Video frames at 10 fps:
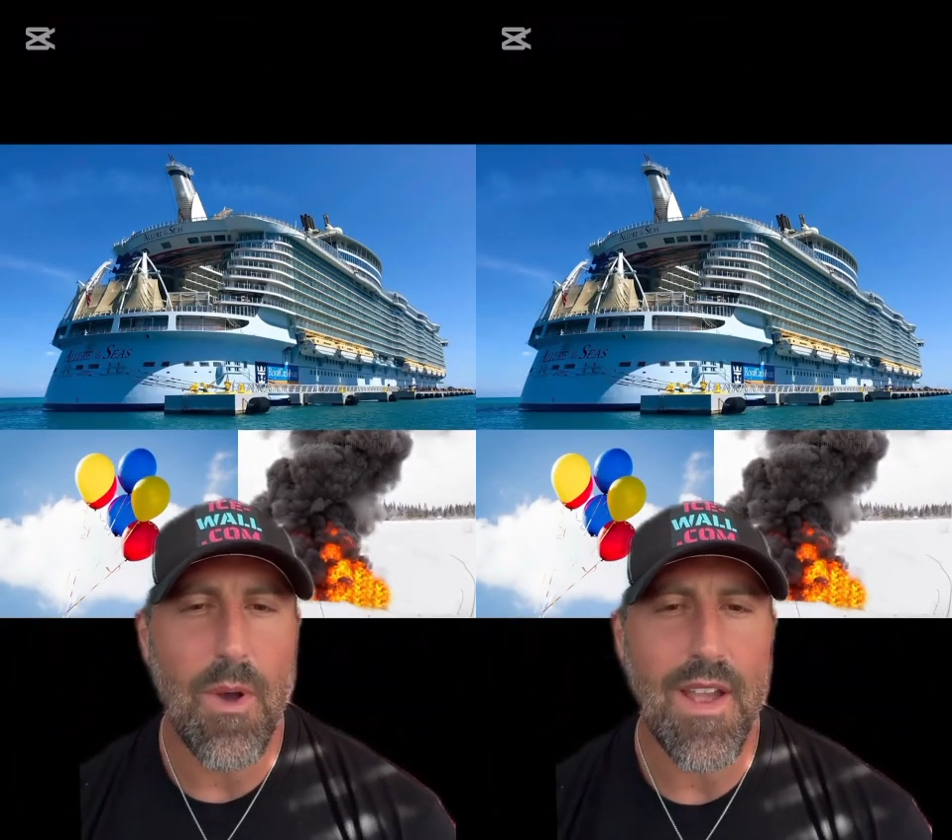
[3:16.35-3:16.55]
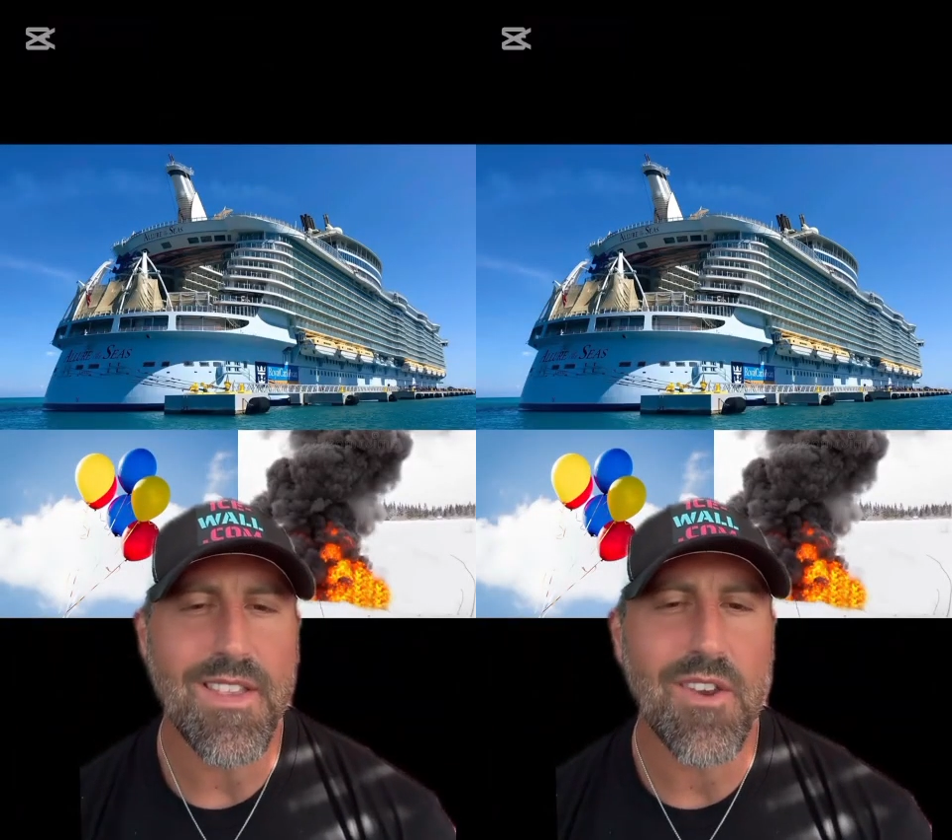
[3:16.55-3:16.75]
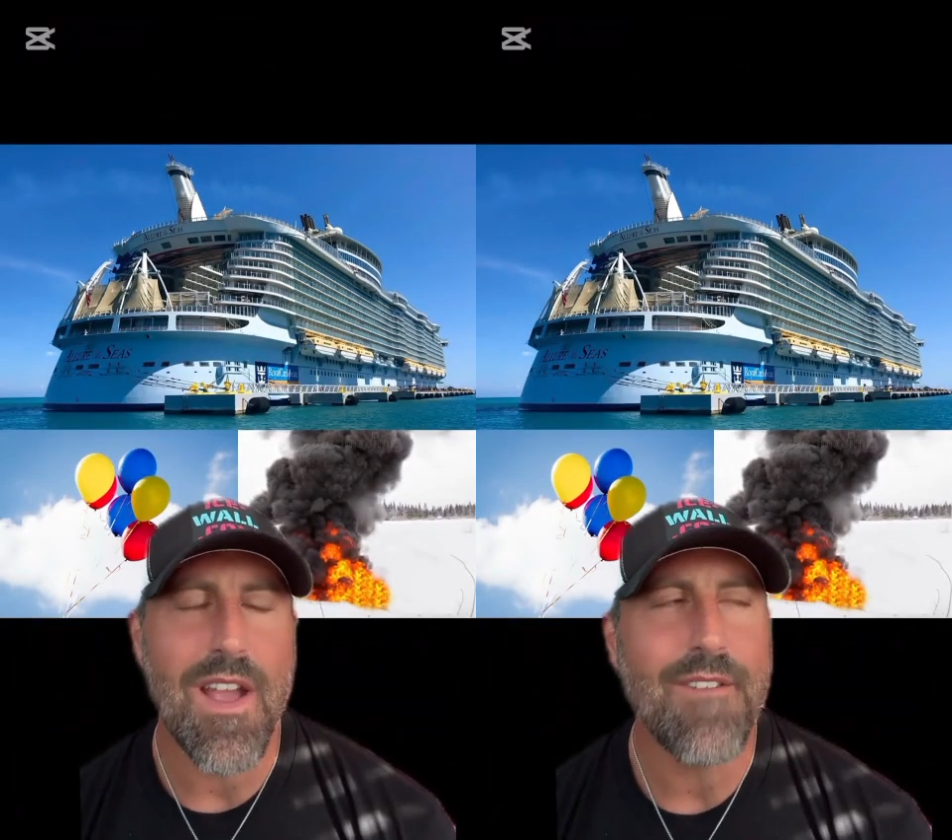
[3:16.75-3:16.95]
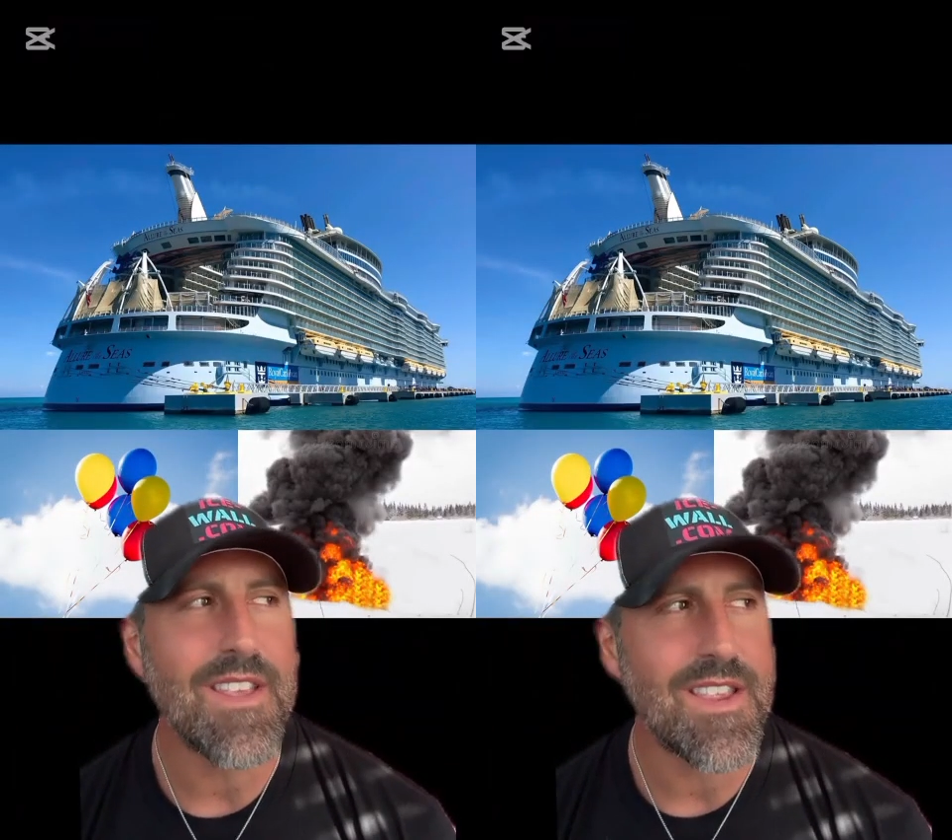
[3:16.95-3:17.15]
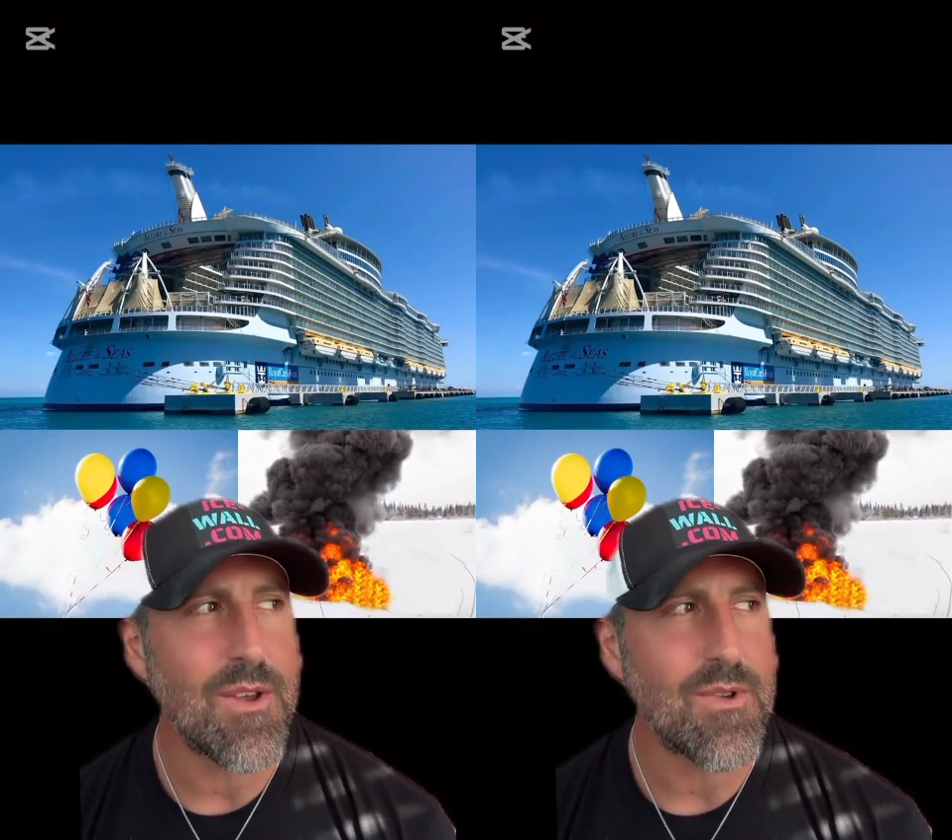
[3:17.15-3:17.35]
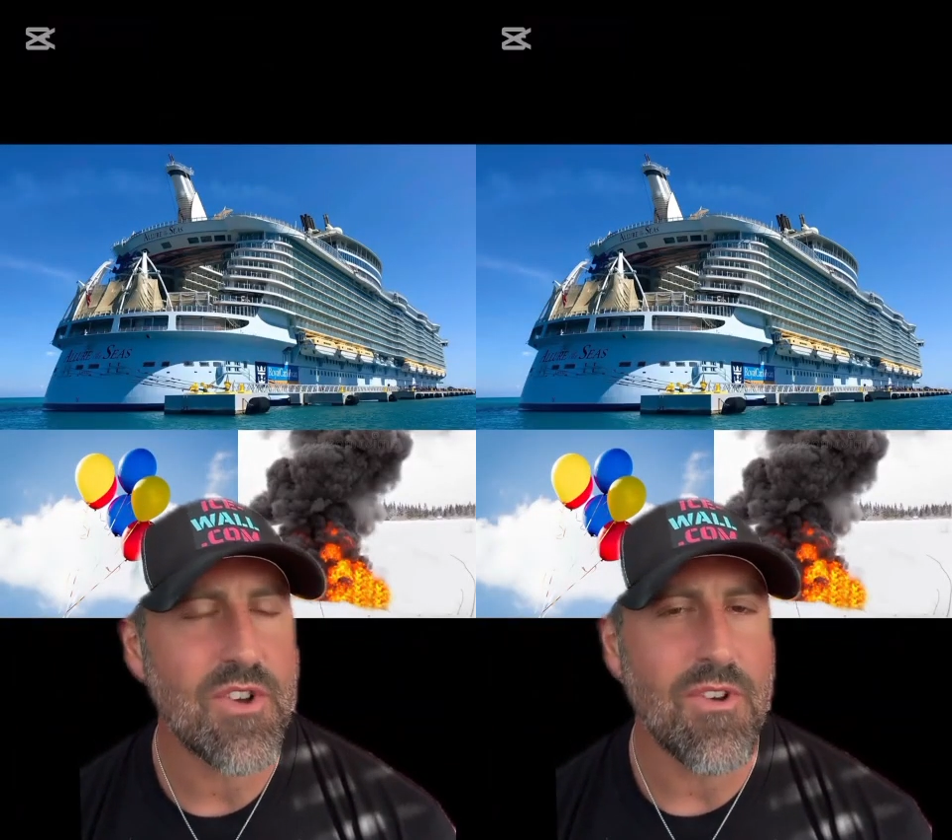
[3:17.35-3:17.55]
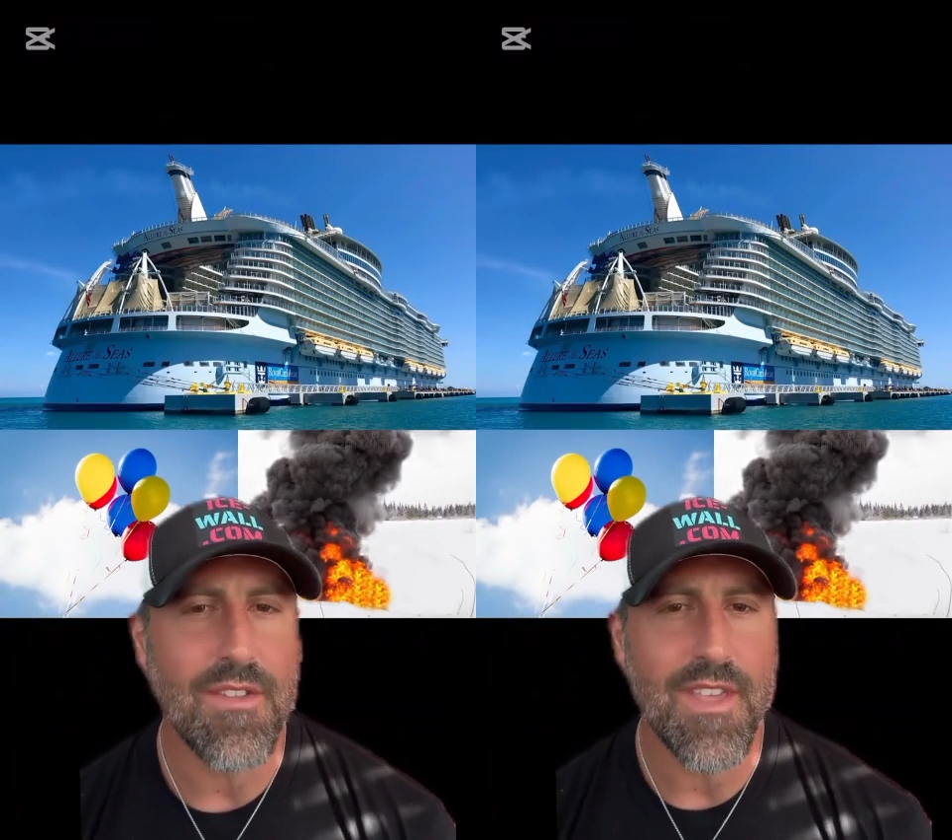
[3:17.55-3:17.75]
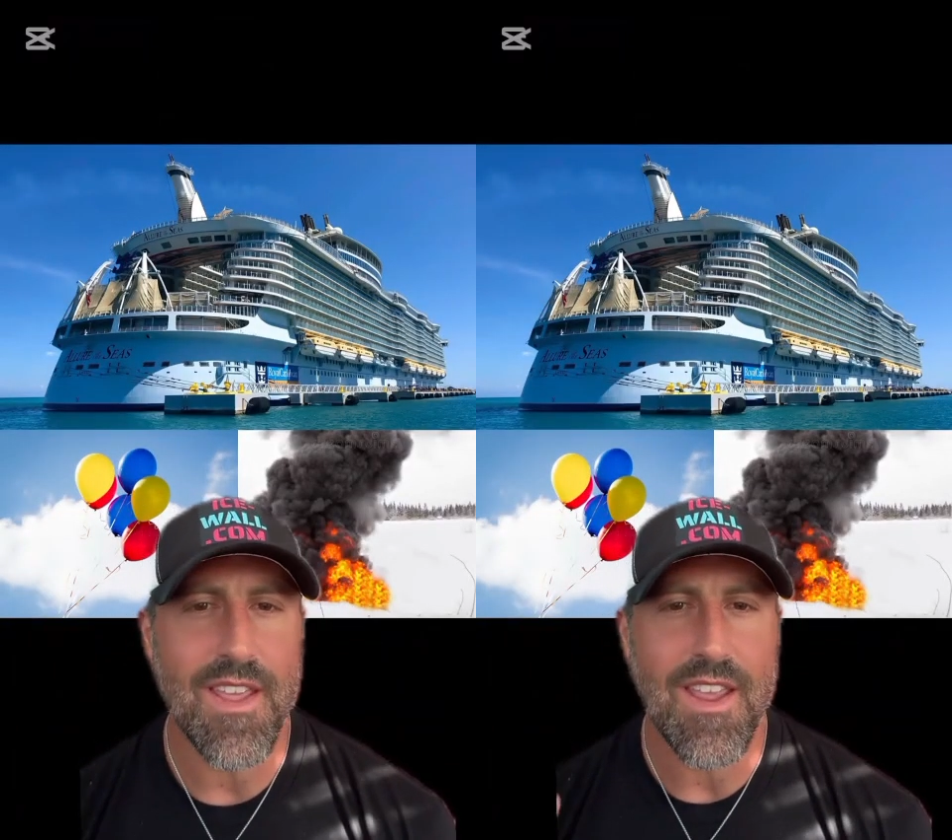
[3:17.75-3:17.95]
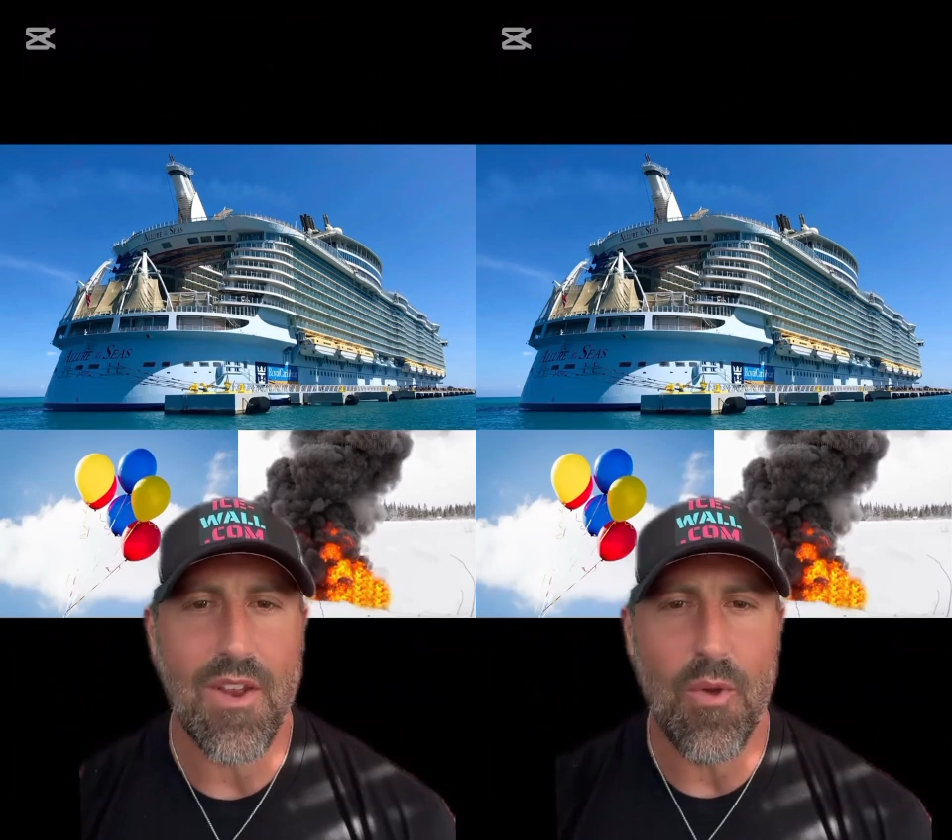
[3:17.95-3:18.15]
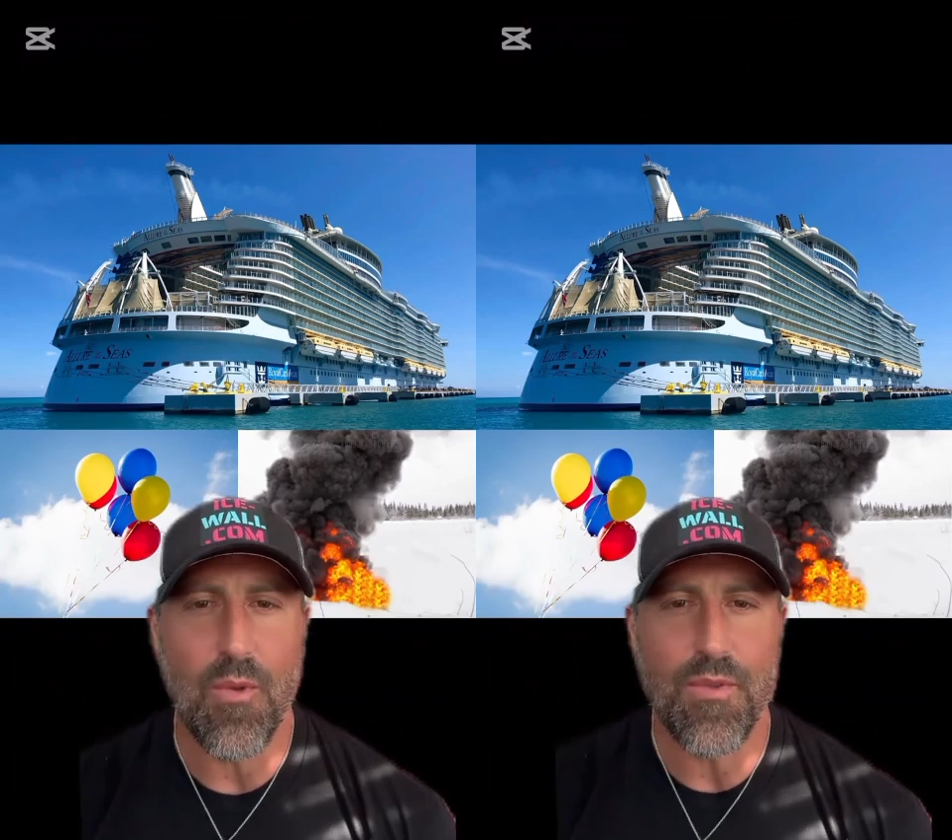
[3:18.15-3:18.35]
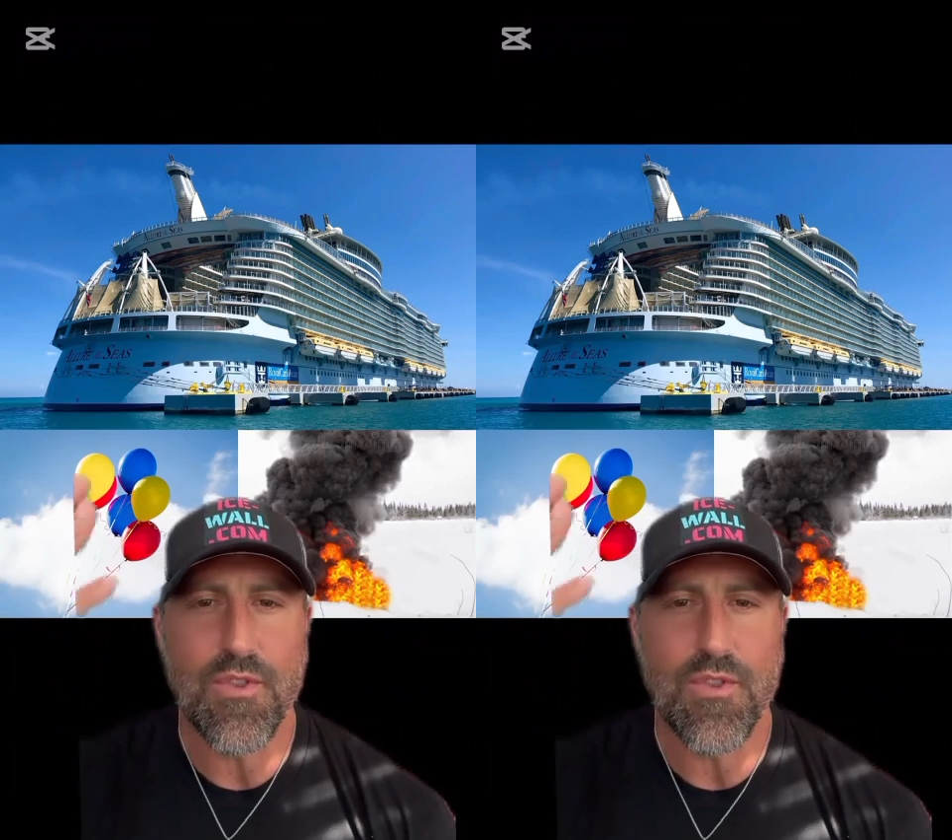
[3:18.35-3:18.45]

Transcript: why is gravity so strong that it can hold